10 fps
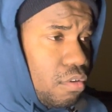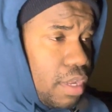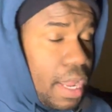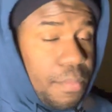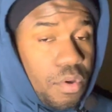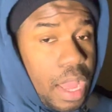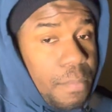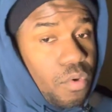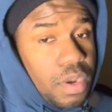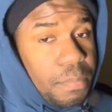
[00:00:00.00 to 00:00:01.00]
and I'm
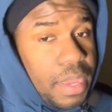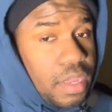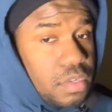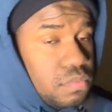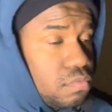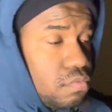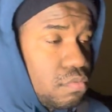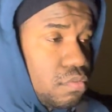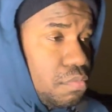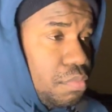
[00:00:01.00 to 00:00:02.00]
I'm going to bed,
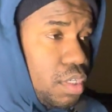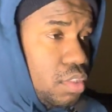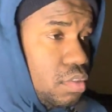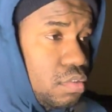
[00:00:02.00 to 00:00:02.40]
but